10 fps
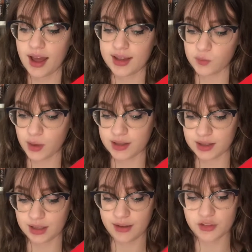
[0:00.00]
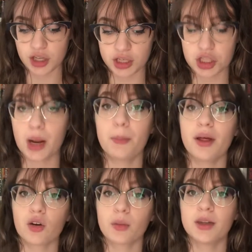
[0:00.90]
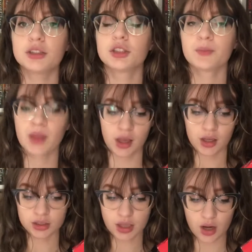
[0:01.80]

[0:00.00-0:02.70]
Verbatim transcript: as well as a life-changing pilgrimage. So